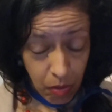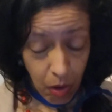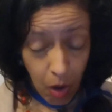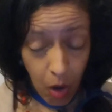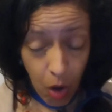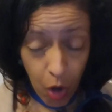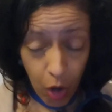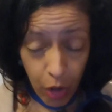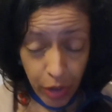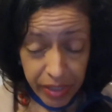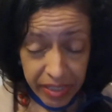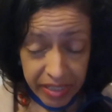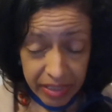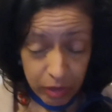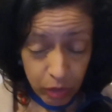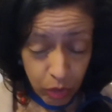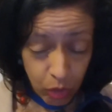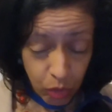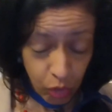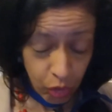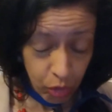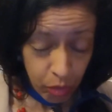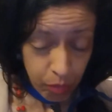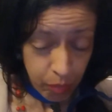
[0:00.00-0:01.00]
or it
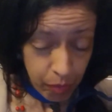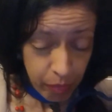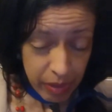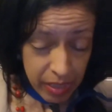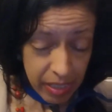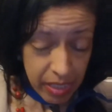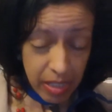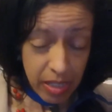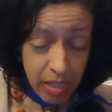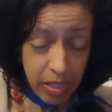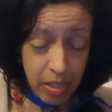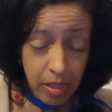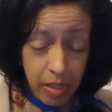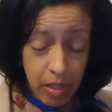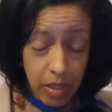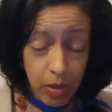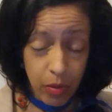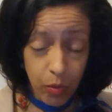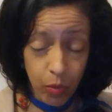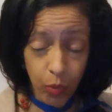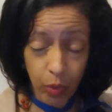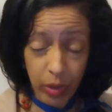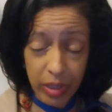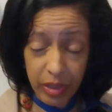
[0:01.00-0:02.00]
could be
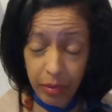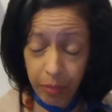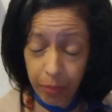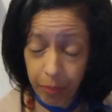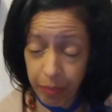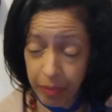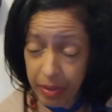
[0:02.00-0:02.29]
with